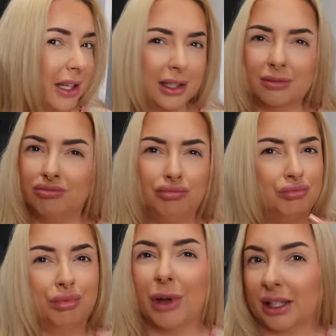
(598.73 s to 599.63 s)
Like,
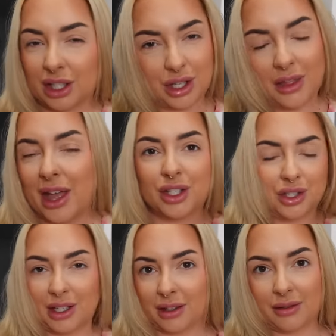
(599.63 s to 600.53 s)
Like, that's
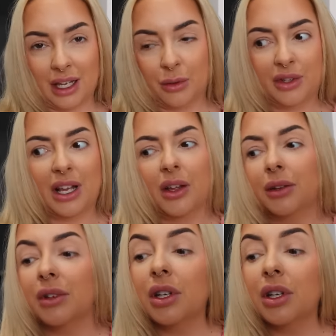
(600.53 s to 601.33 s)
just, like, the thing with selling